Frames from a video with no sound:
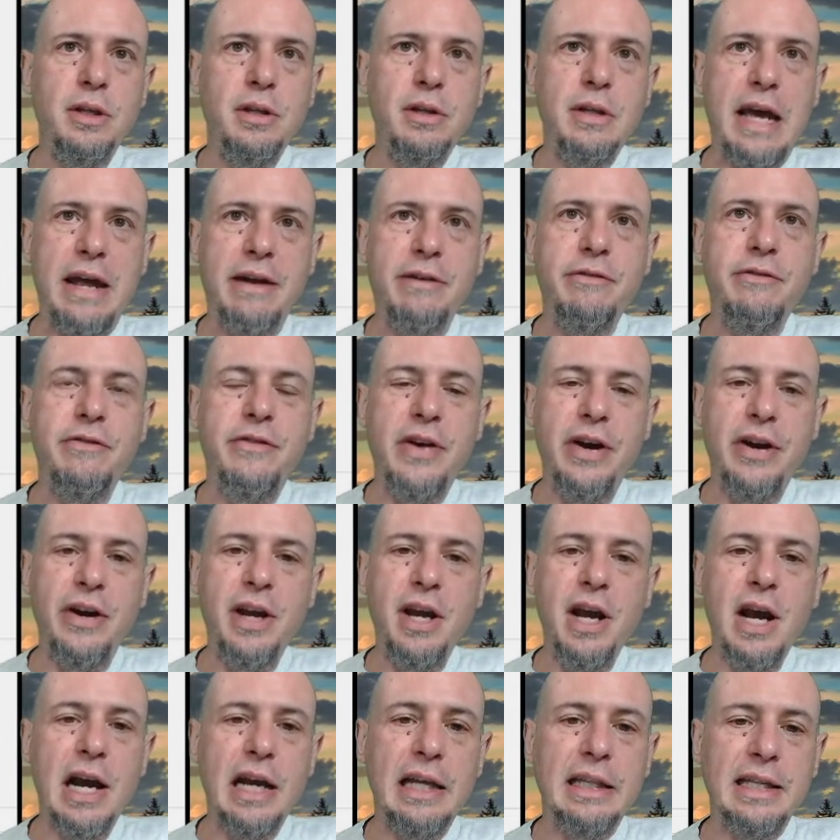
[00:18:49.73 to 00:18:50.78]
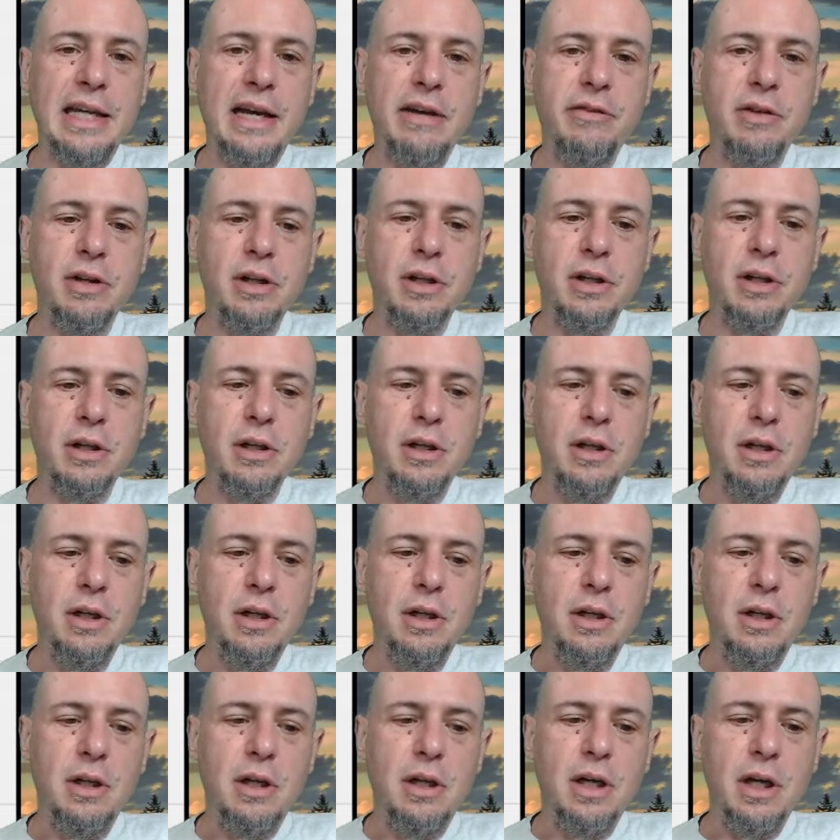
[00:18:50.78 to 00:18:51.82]
at a very high level,
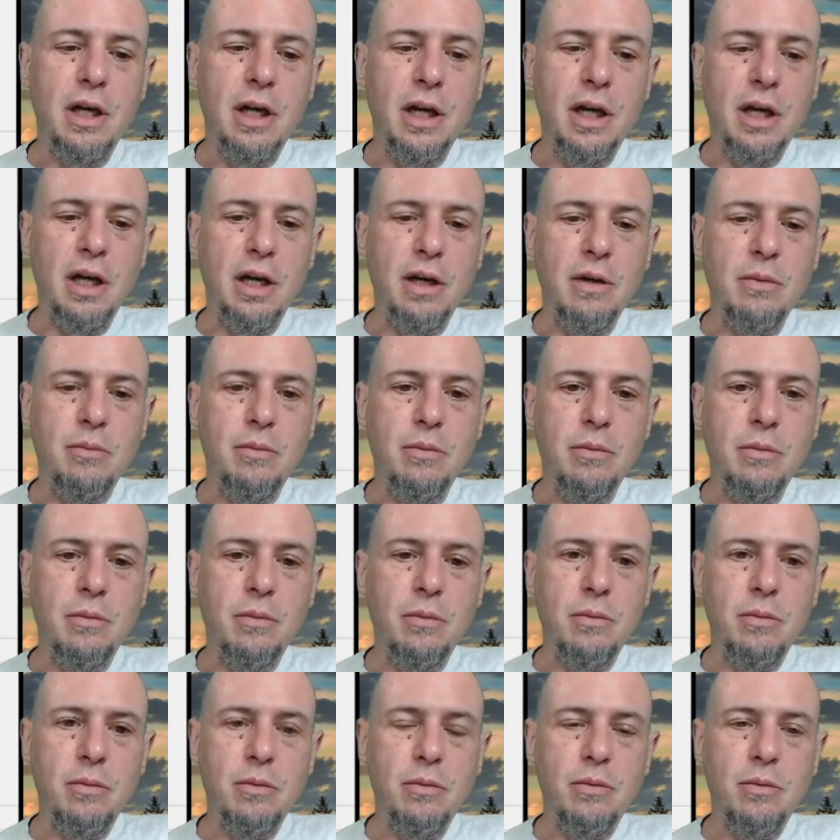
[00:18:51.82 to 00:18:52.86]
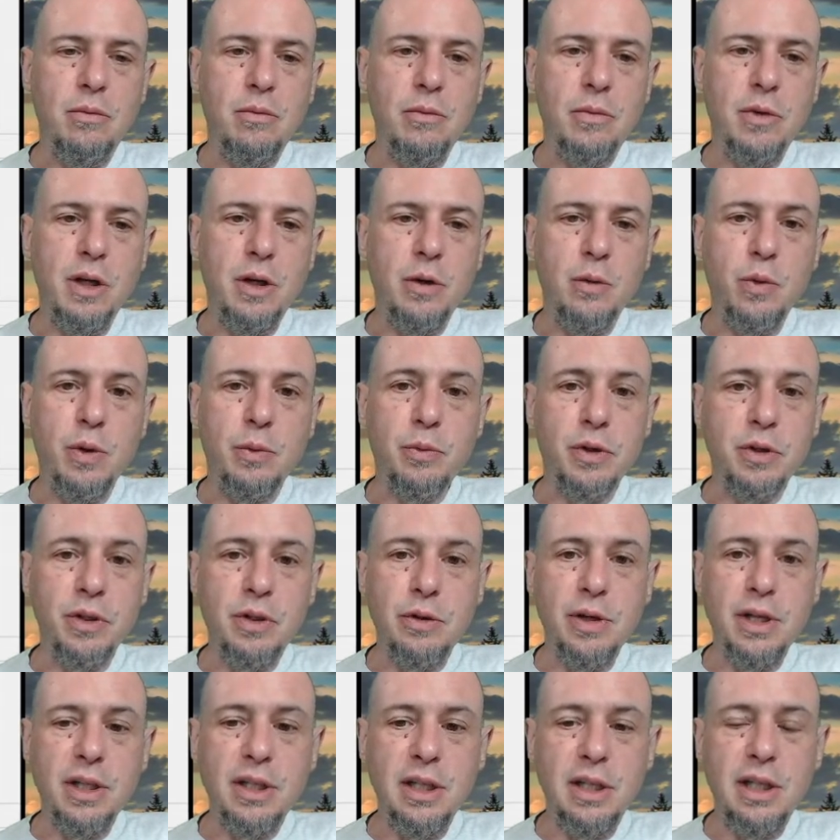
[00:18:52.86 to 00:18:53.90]
um, you know, when we're
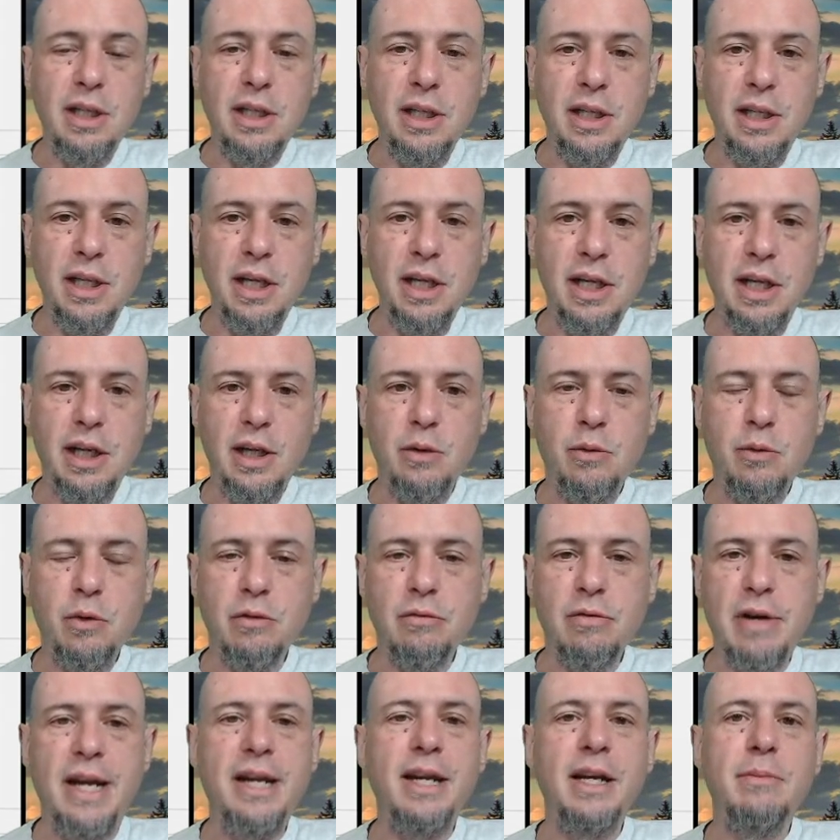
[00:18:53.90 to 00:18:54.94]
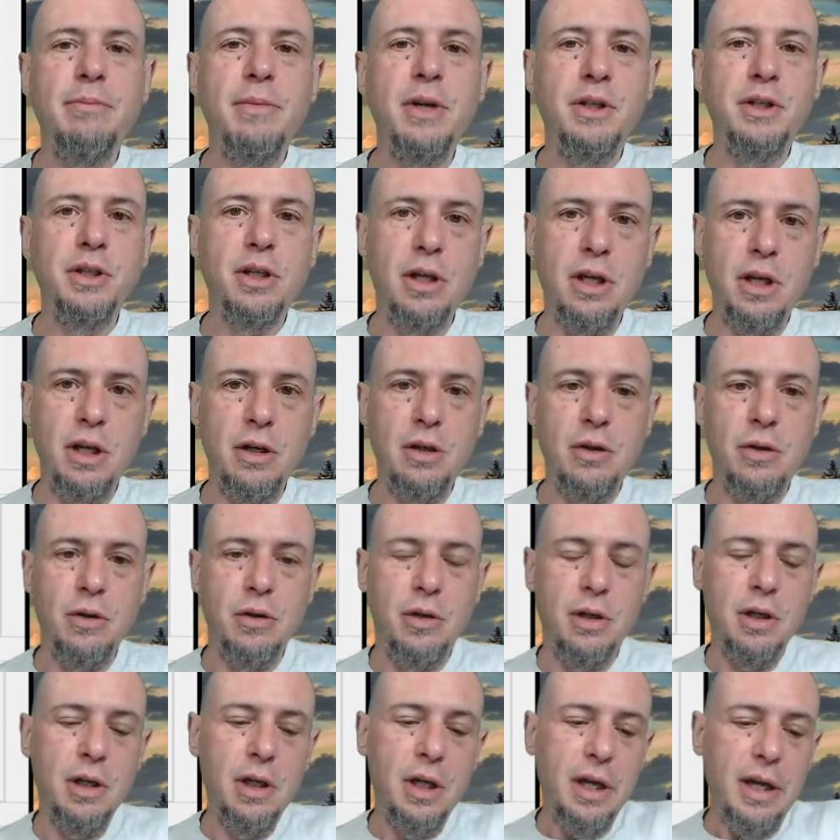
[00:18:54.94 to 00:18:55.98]
doing T D D, we're writing a bunch of code,
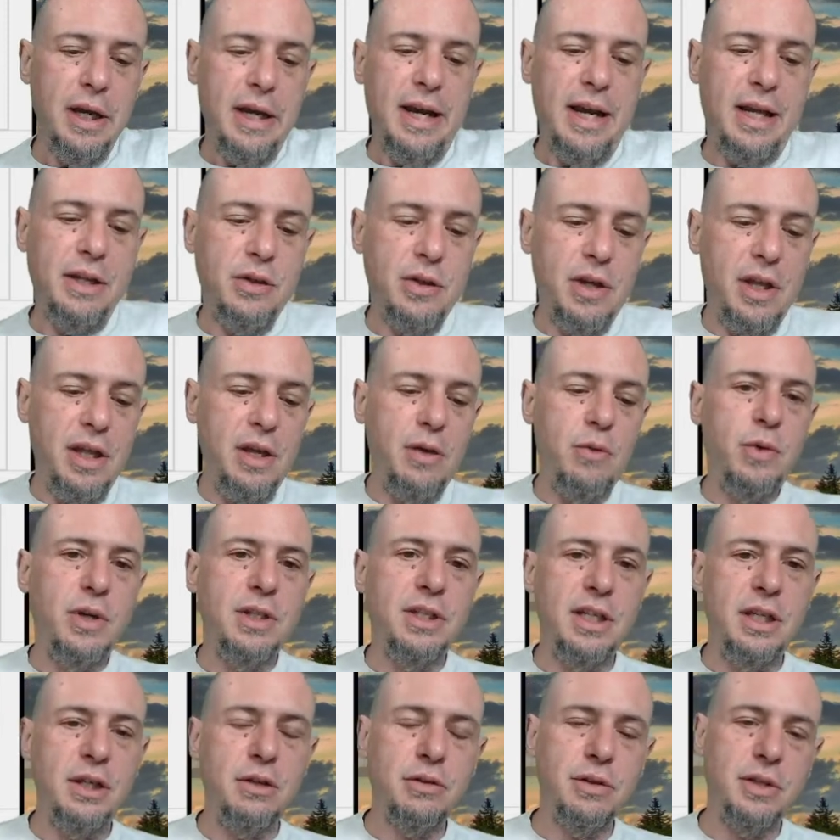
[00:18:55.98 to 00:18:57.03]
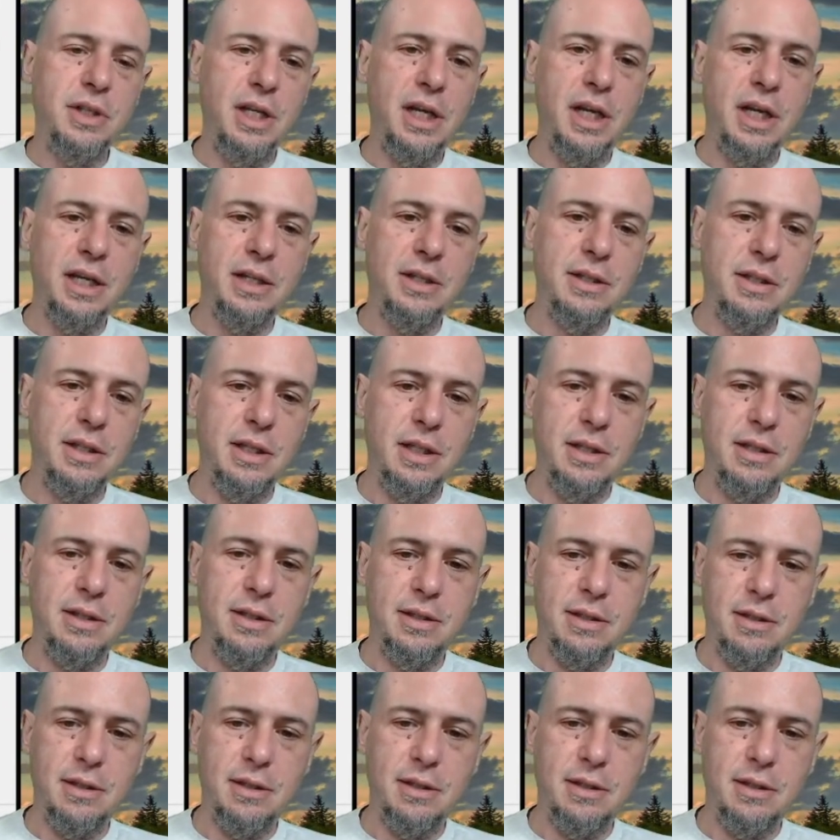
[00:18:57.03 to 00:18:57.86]
and so I think what's interesting is is